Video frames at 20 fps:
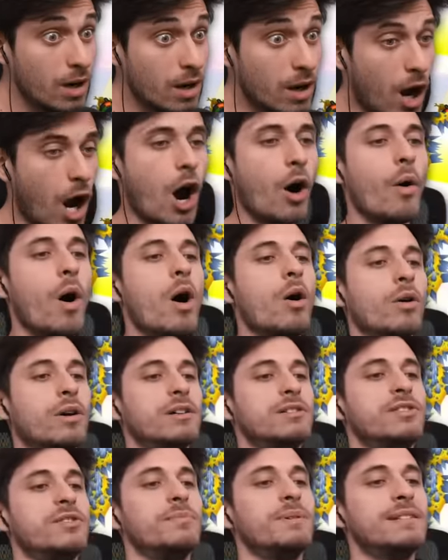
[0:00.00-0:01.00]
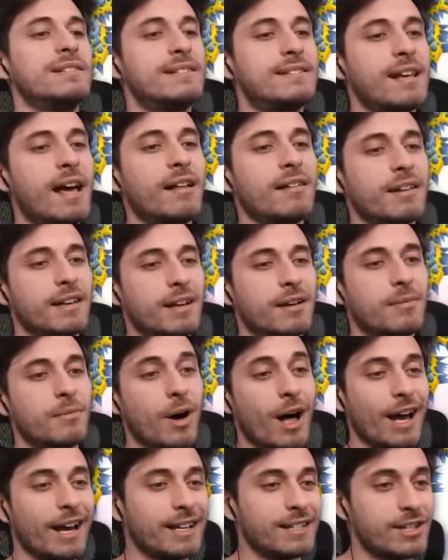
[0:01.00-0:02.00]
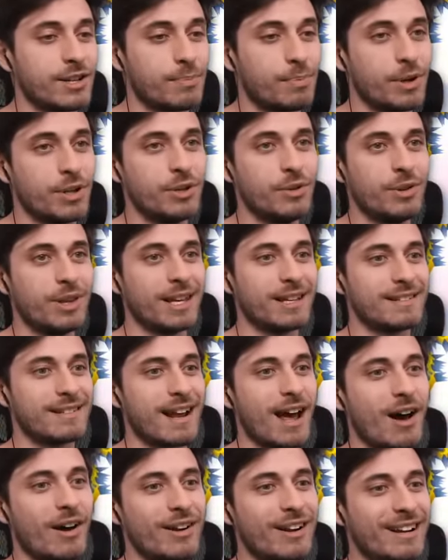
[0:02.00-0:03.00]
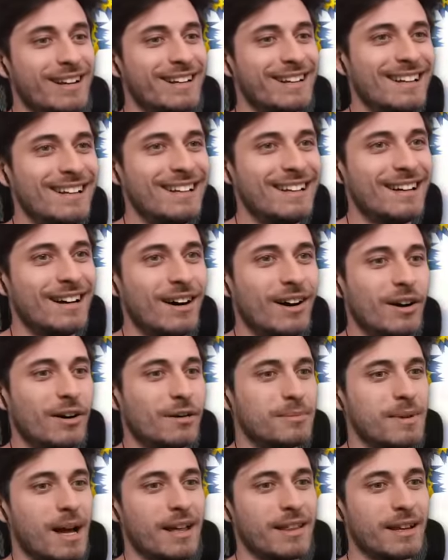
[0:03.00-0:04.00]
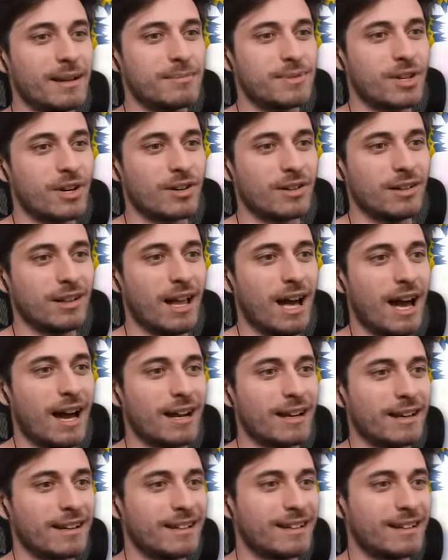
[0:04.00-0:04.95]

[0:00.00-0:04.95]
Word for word: Oh, oh, because you've yeah. been selling. Oh, I guess you can put new things down. Oh, um, I think I'm starting to lag.